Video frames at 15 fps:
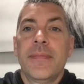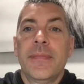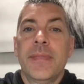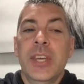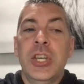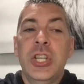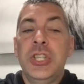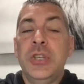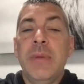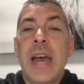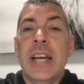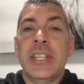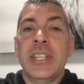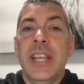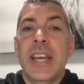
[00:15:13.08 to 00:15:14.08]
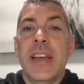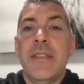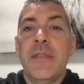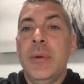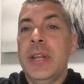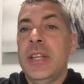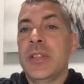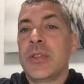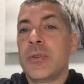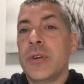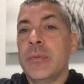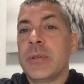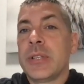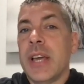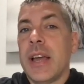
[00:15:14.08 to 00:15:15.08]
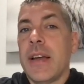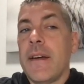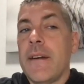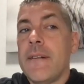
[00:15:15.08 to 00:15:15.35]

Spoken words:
But could you imagine, like, everybody in the room is like,